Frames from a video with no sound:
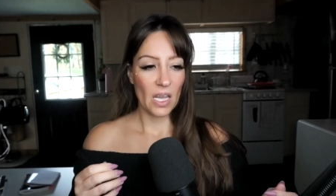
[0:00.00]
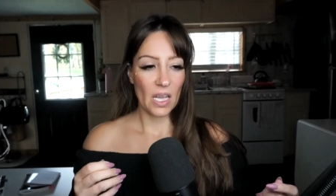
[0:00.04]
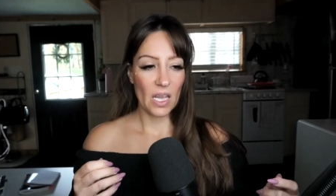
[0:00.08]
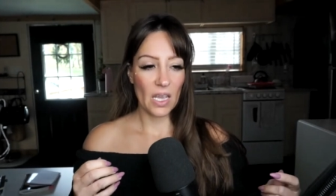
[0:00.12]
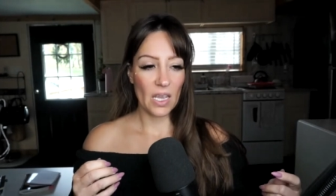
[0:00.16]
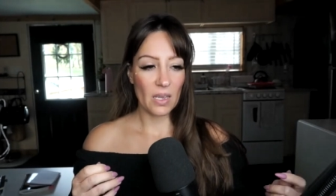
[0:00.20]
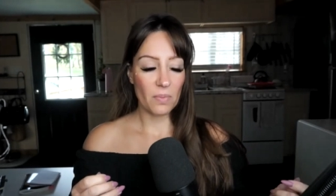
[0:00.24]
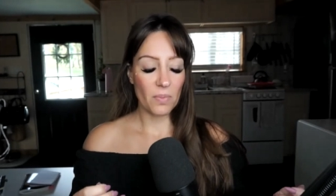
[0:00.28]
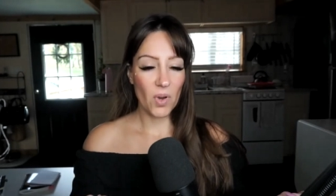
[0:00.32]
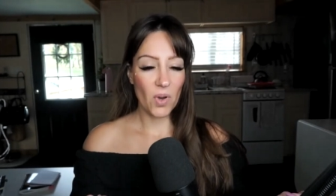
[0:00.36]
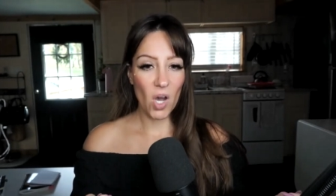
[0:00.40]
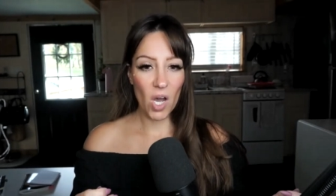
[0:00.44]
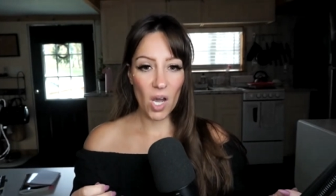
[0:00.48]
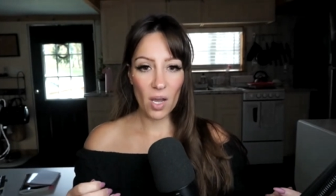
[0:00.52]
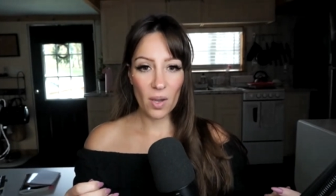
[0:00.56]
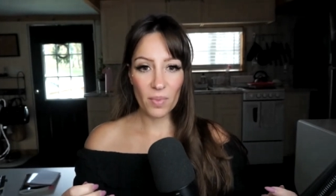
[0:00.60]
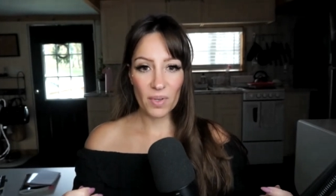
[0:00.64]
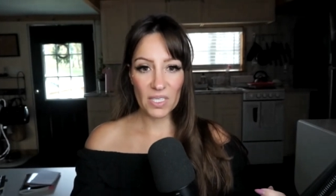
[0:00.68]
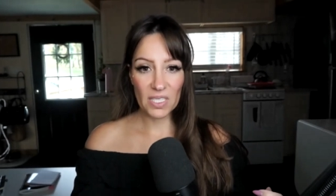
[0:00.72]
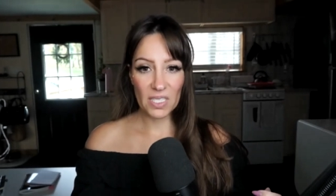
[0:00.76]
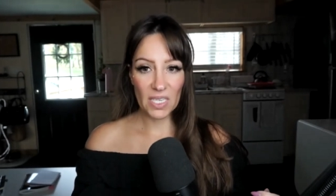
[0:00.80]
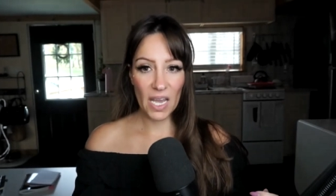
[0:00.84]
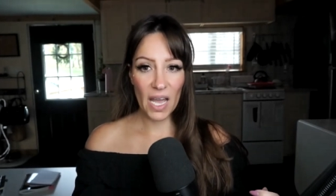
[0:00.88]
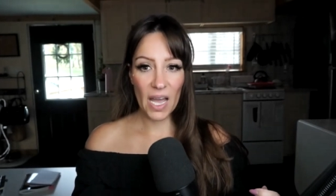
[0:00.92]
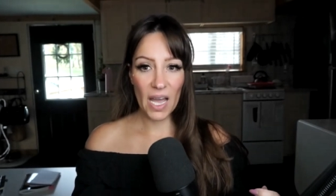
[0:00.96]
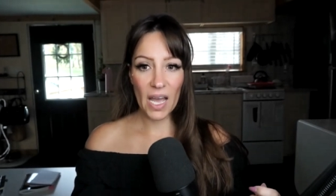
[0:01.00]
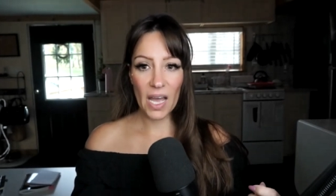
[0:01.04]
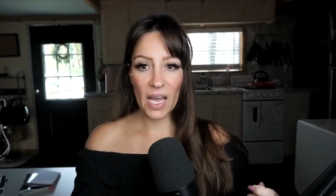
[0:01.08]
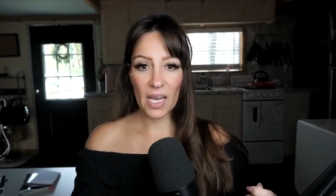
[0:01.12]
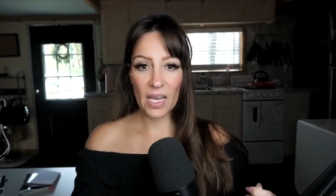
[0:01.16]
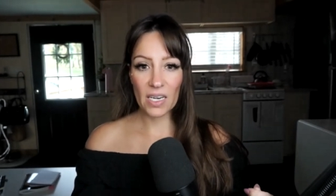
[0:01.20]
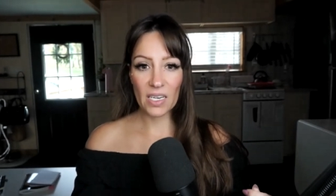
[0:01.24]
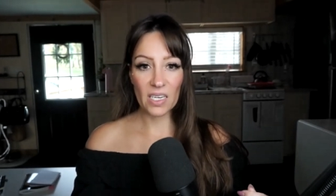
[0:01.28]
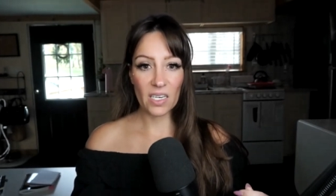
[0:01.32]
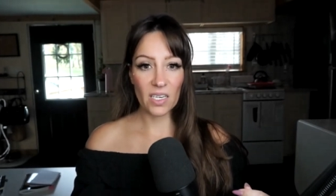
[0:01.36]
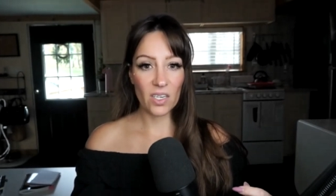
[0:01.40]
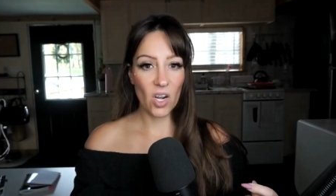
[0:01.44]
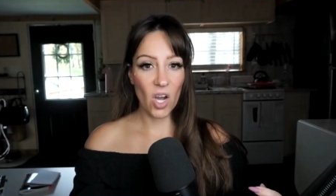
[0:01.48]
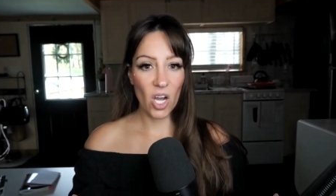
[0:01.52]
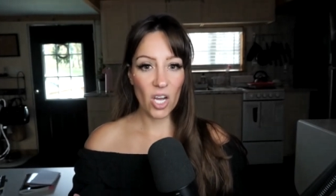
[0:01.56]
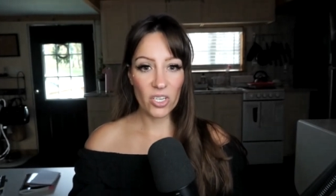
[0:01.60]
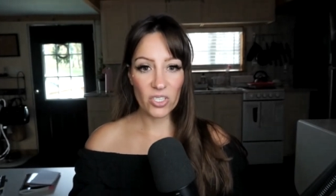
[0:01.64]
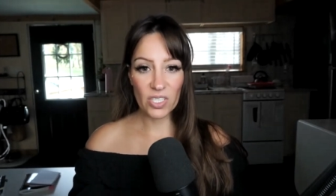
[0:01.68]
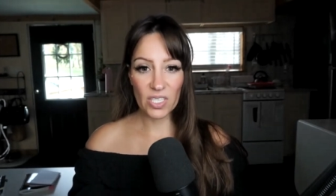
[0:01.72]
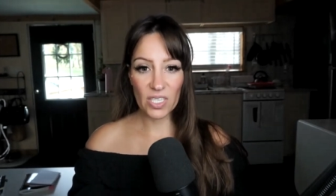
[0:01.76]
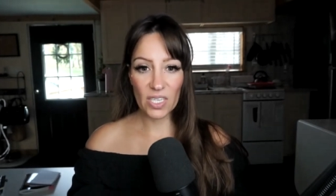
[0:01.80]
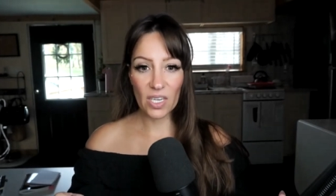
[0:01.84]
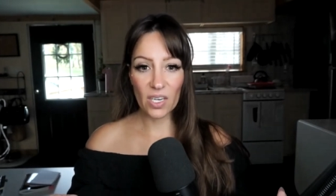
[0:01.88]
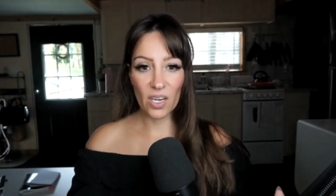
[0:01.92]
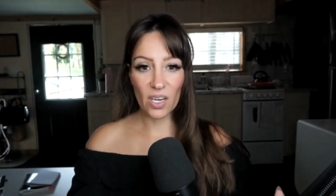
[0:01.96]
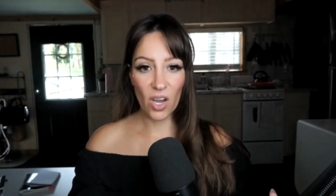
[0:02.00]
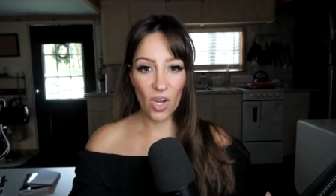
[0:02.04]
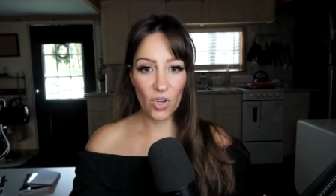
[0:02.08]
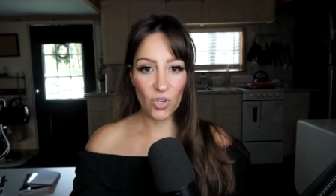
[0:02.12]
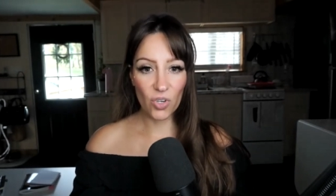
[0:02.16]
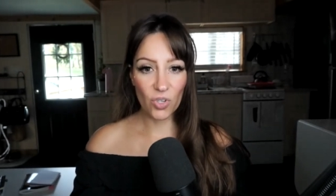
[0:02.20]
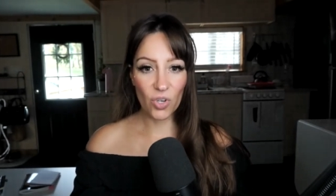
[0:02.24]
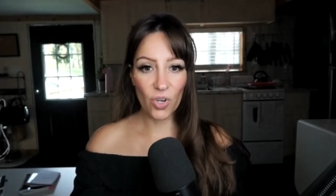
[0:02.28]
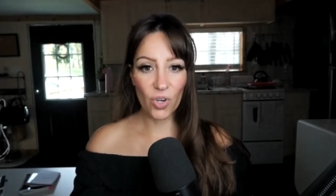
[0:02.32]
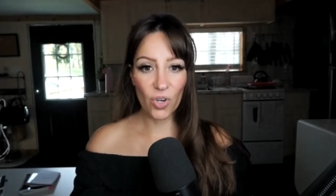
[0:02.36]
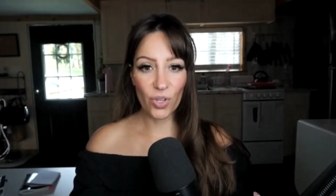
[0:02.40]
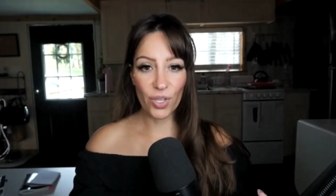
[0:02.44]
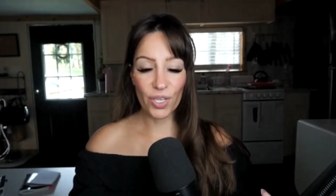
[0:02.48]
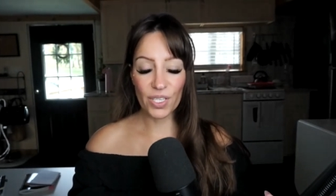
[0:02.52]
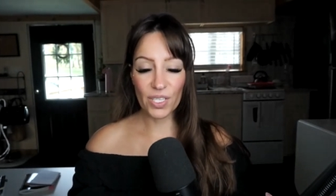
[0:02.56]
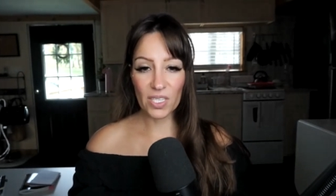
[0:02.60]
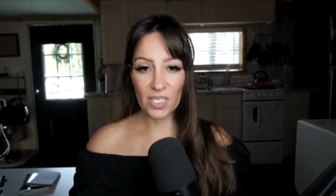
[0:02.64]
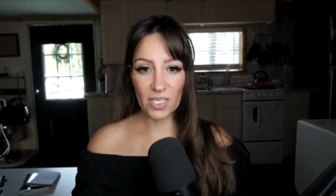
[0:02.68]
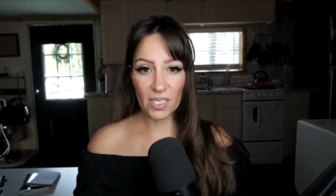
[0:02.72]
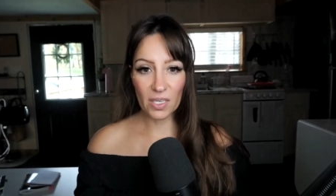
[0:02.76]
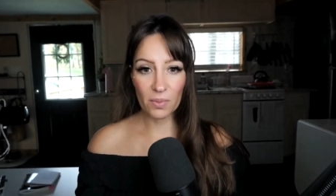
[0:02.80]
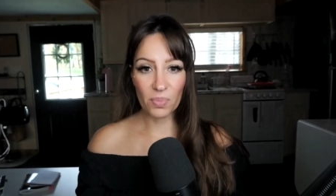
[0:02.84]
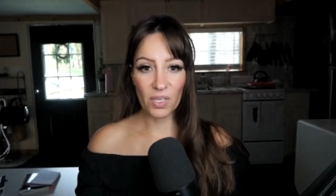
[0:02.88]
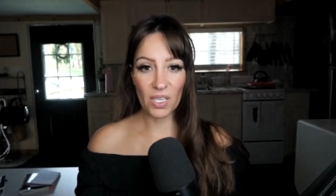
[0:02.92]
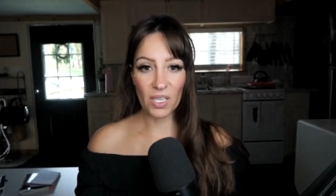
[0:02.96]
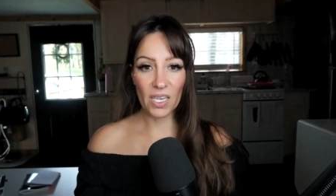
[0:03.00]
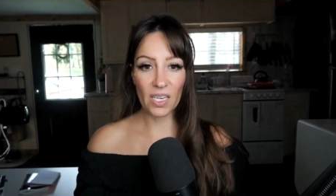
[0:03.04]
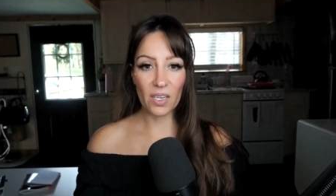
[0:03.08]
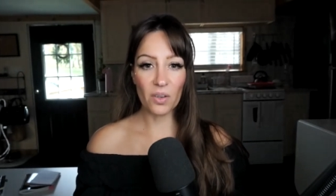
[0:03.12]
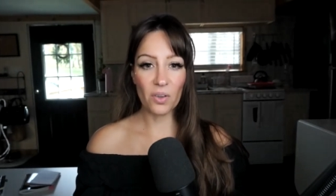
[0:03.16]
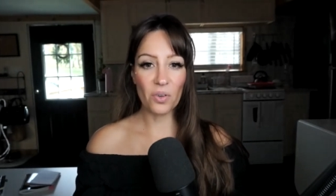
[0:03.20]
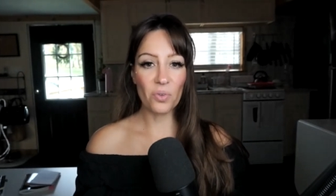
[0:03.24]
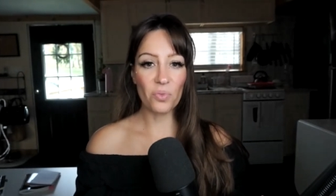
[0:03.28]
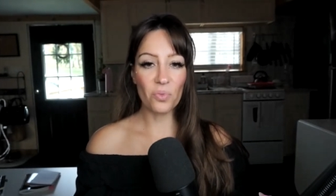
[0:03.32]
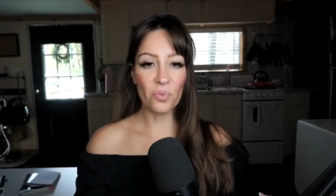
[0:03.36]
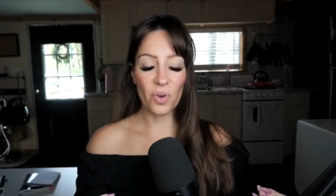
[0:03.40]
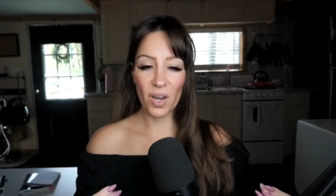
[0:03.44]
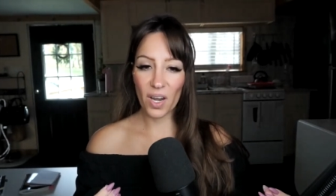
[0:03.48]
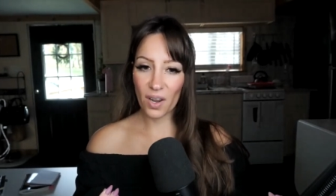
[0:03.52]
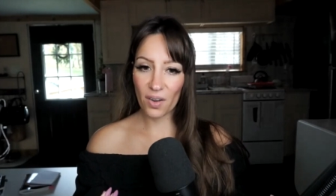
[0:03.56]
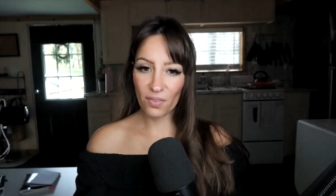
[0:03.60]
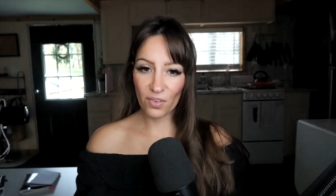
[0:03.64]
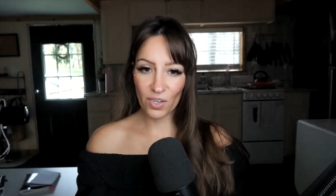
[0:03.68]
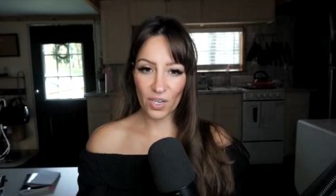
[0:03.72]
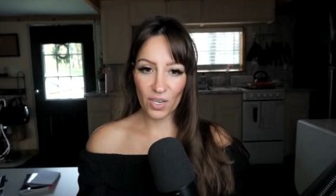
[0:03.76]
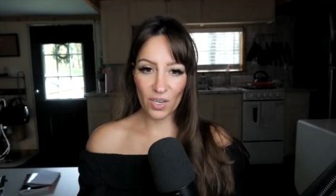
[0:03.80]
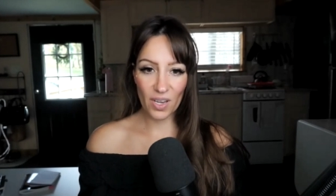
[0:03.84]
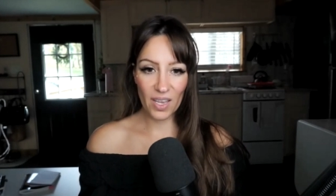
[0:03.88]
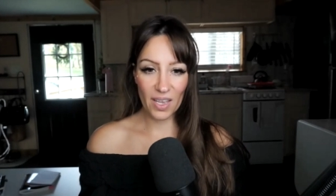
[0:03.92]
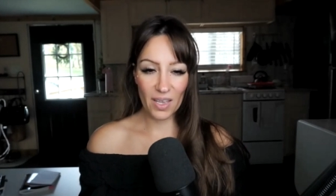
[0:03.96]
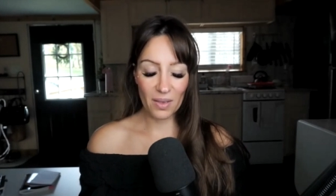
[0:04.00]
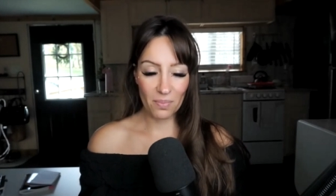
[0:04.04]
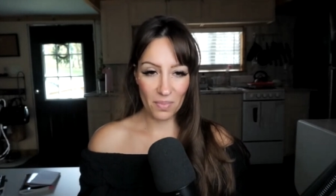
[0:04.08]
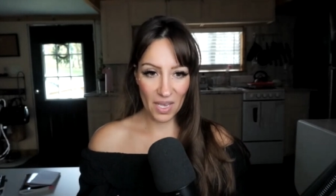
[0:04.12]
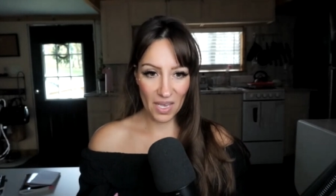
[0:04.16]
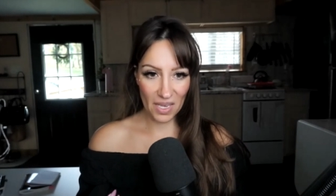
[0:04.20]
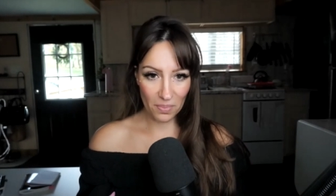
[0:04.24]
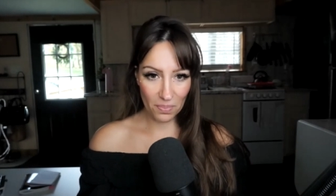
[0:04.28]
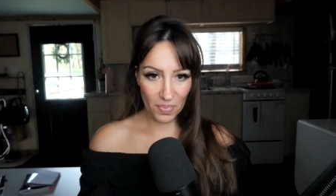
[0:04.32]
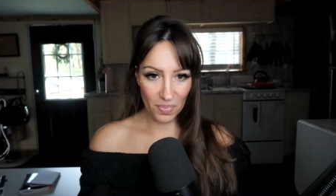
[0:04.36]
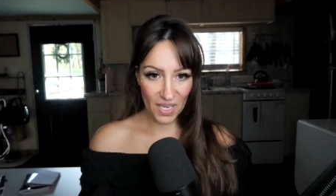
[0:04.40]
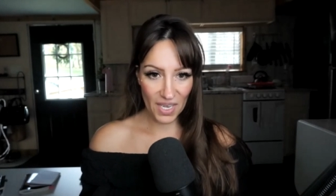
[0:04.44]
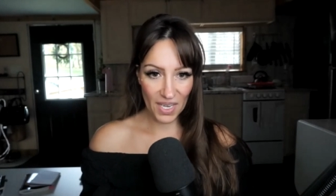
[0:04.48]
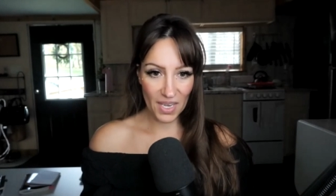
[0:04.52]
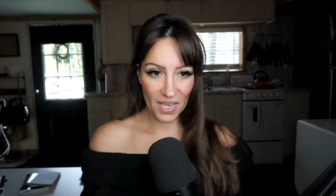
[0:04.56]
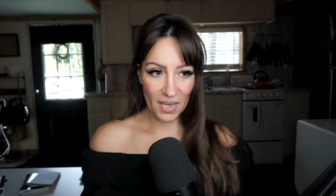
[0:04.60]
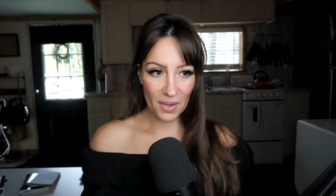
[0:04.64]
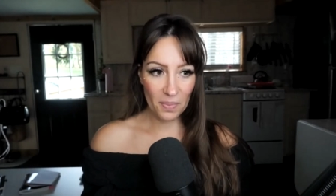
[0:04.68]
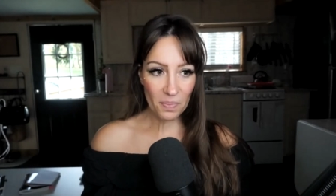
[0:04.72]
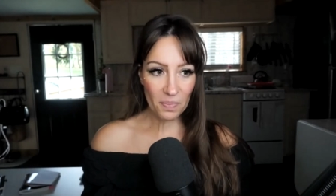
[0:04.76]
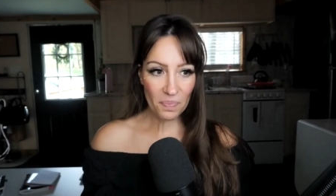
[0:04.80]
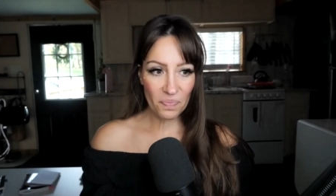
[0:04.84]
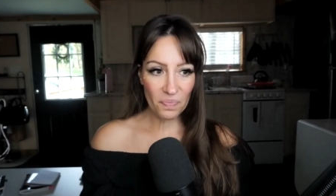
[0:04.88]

a mom, a dad, an auntie, an uncle, a sibling, whatever it may be.